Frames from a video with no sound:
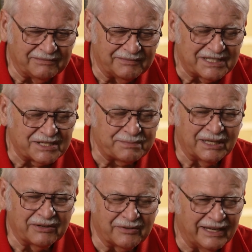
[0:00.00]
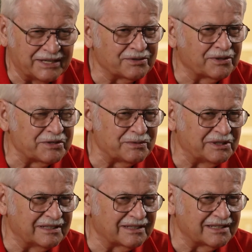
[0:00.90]
Must have sprayed with Agent Orange
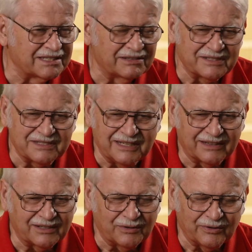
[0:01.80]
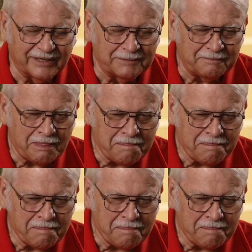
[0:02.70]
real good because there was nothing growing.